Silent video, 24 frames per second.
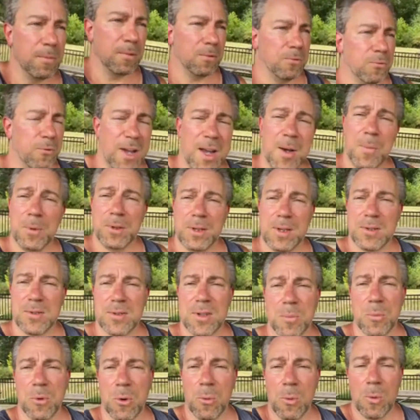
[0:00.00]
family is
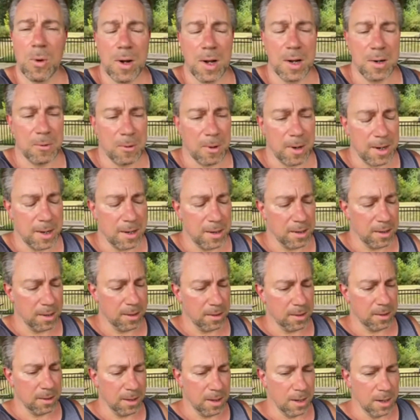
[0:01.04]
number one, right?
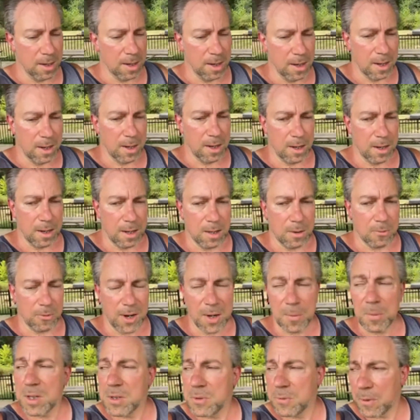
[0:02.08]

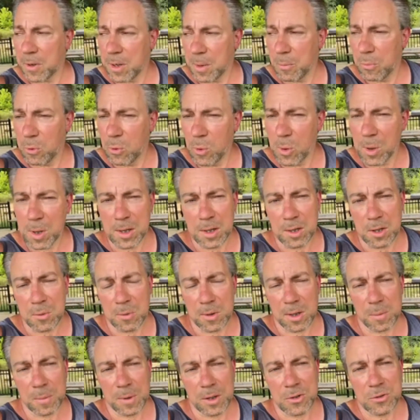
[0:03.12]
Family is very important and you
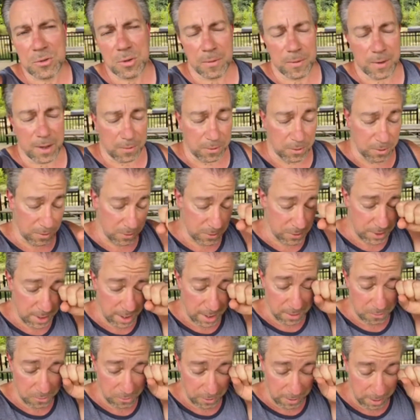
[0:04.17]
want to make sure that they're
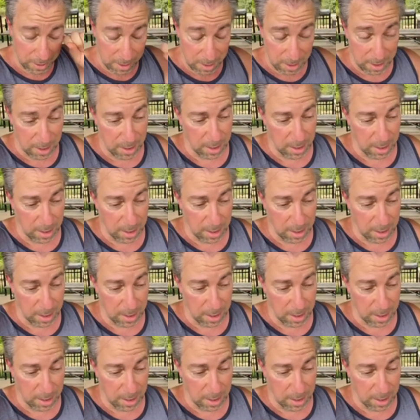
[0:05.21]
safe. And